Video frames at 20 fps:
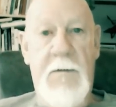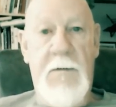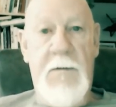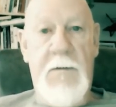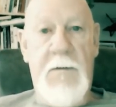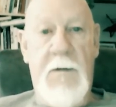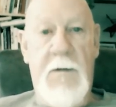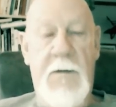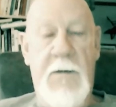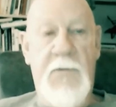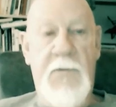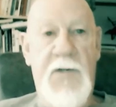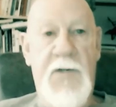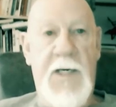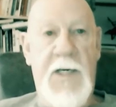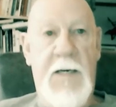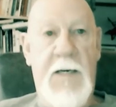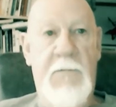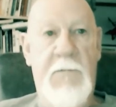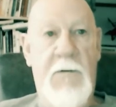
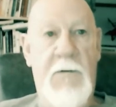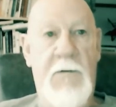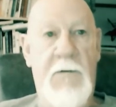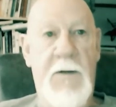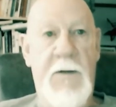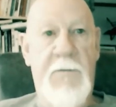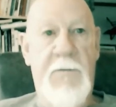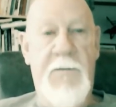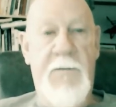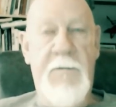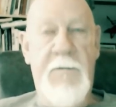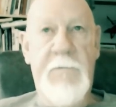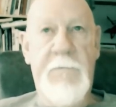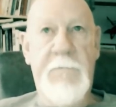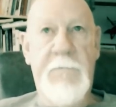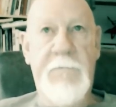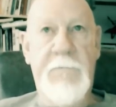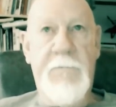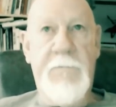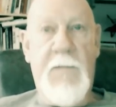understand what we've
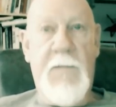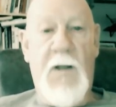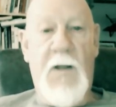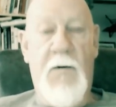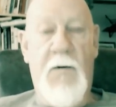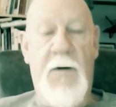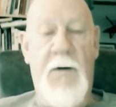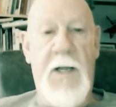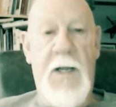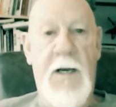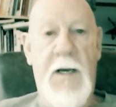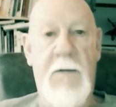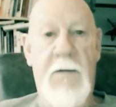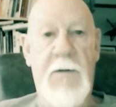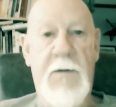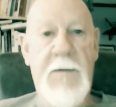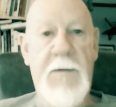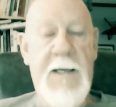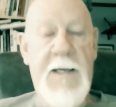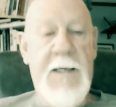already covered.